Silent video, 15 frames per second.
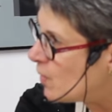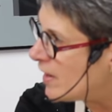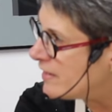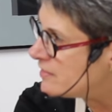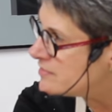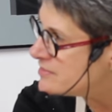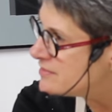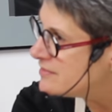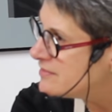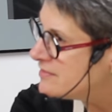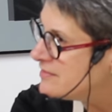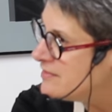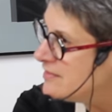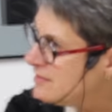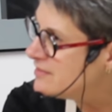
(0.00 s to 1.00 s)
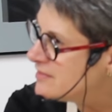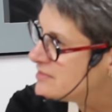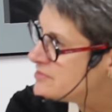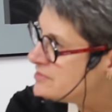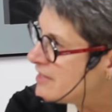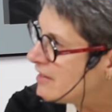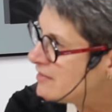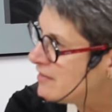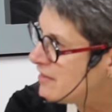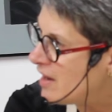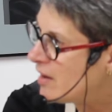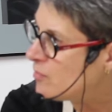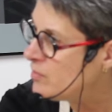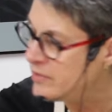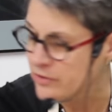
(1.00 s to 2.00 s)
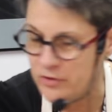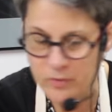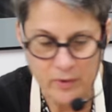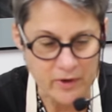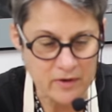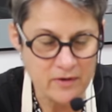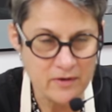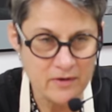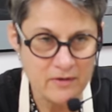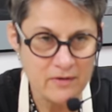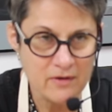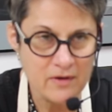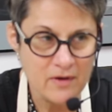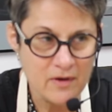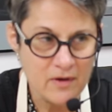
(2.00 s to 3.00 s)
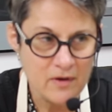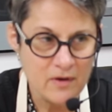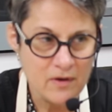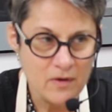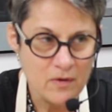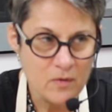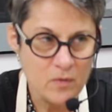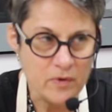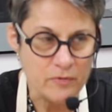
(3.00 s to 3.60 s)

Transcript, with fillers: white. That's not how we do it.